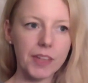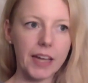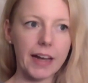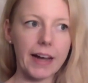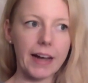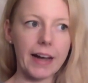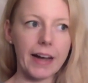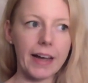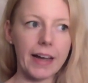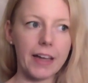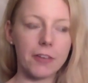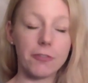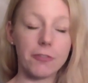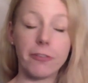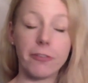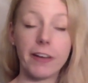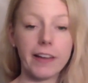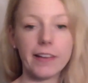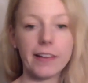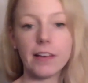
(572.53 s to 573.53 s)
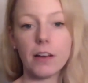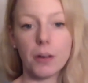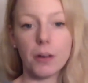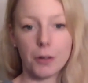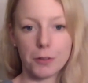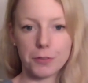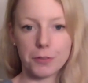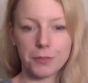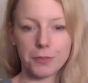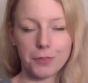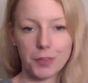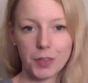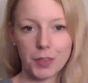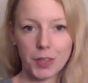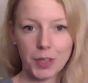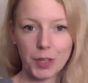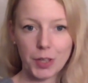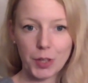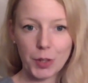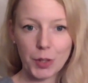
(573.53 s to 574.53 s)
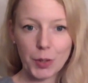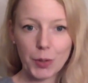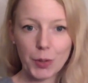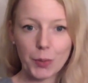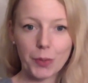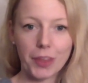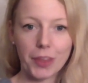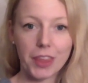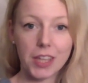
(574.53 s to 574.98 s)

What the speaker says: I fell in love with